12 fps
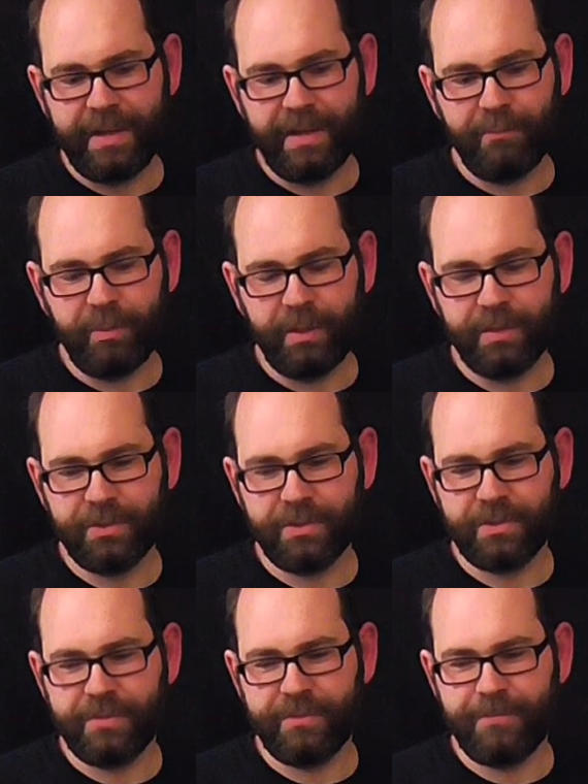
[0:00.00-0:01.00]
And
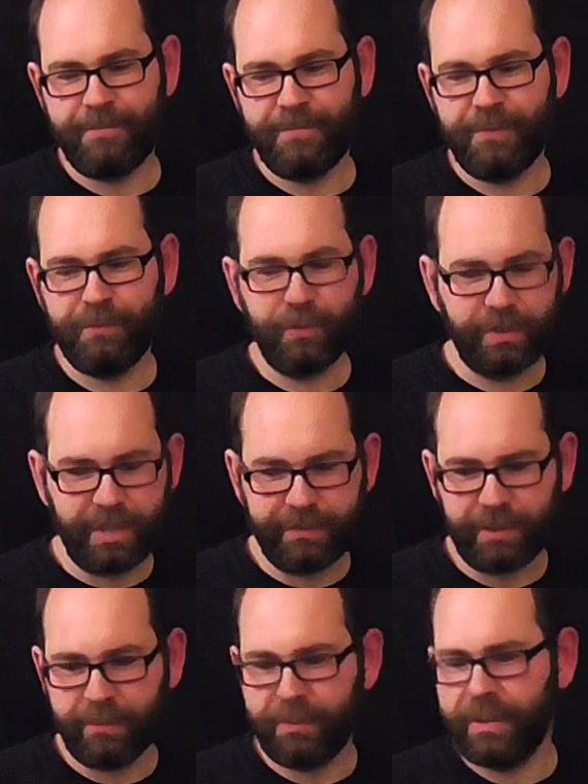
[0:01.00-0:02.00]
plus, if you've got Death
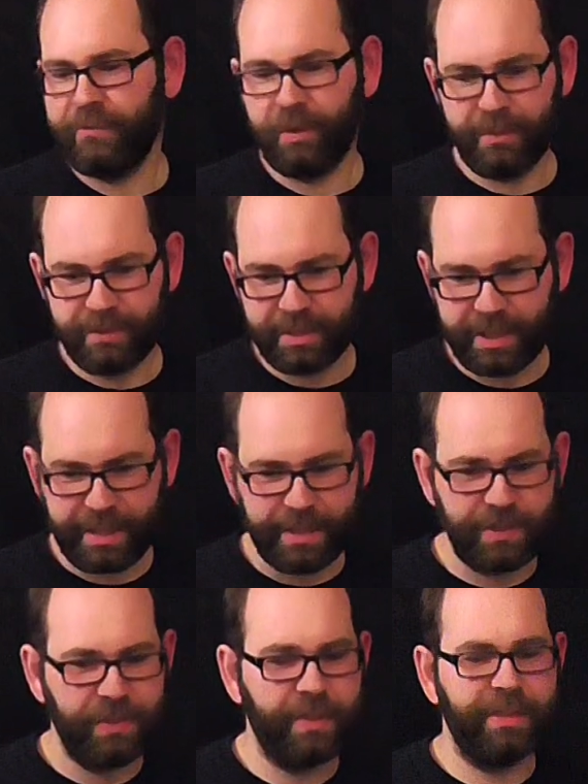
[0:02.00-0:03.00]
Company, 5
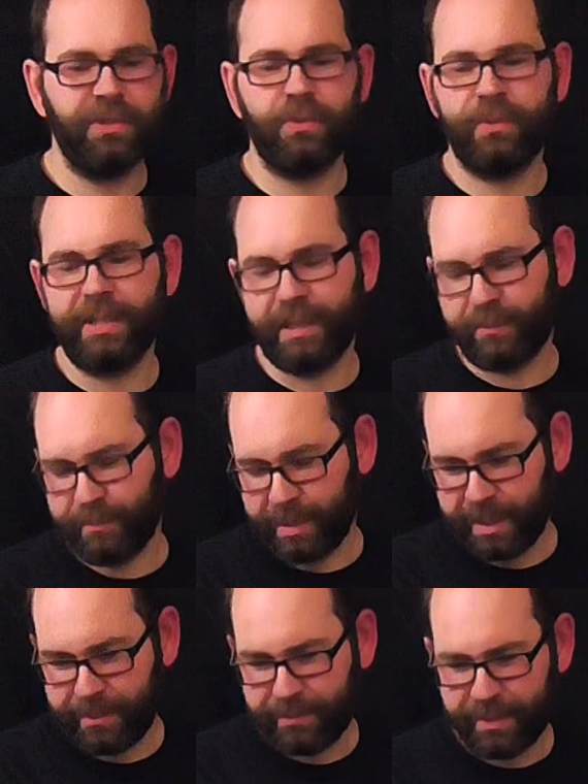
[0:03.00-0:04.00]
attacks, you get additional attack from
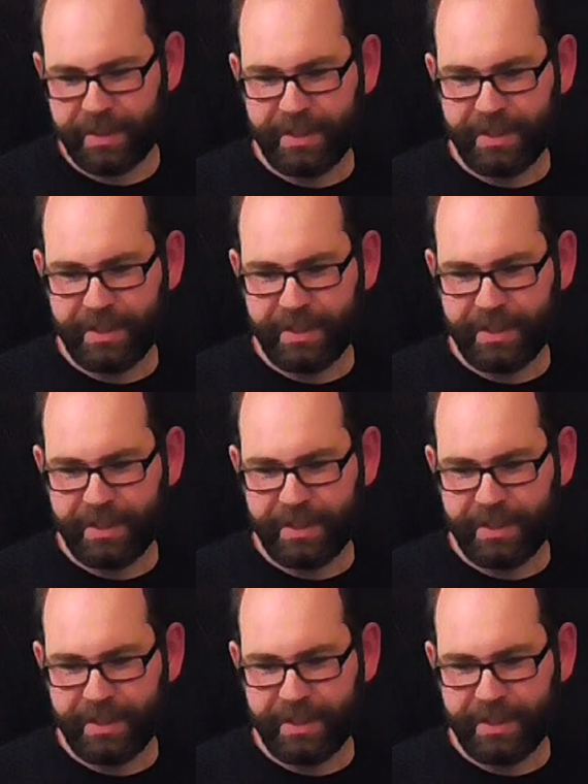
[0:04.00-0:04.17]
him,